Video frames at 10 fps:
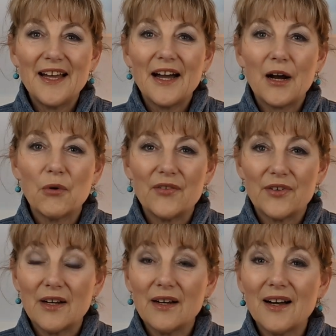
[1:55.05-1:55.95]

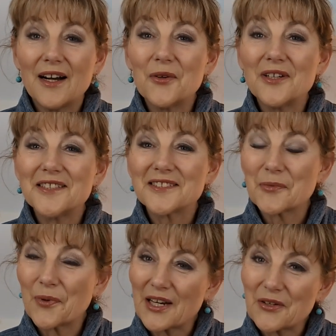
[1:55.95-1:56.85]
However, our
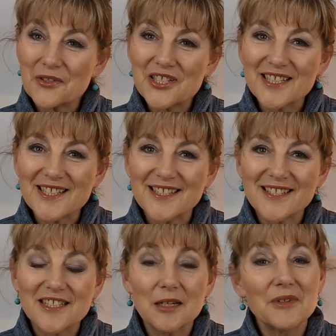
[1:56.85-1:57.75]
superannuation
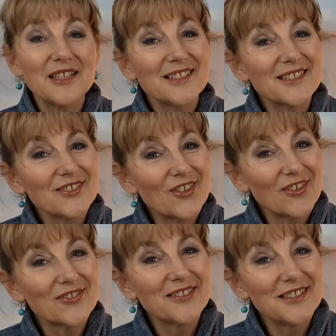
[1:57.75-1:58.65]
system is
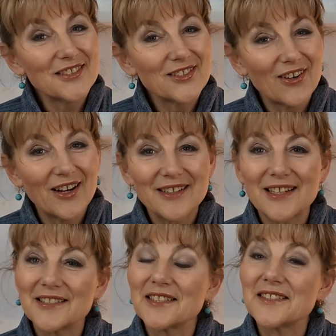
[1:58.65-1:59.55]
not designed
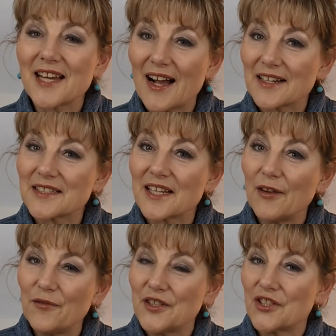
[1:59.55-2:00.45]
as a
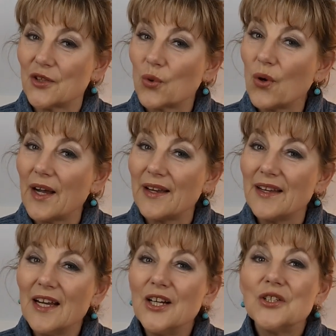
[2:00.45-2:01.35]
tax-efficient
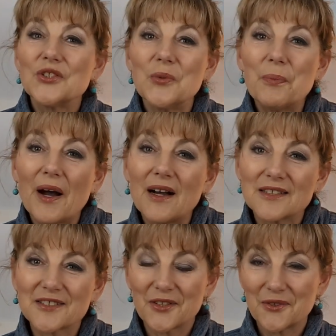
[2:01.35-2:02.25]
way to
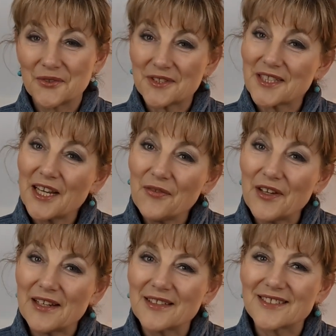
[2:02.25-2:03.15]
pass those
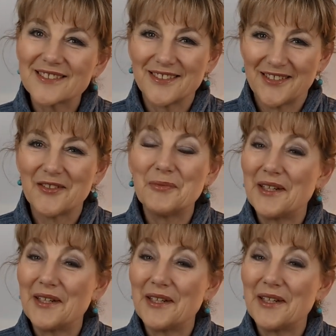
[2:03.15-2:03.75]
savings to your